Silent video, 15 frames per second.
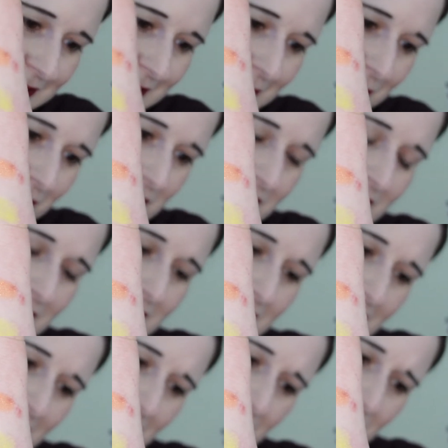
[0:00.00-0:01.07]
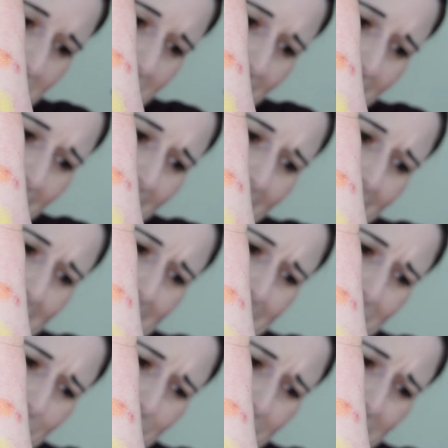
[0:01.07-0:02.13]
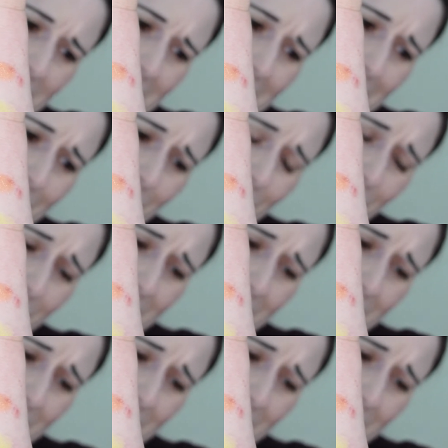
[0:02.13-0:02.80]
I don't know if it's a lime green or a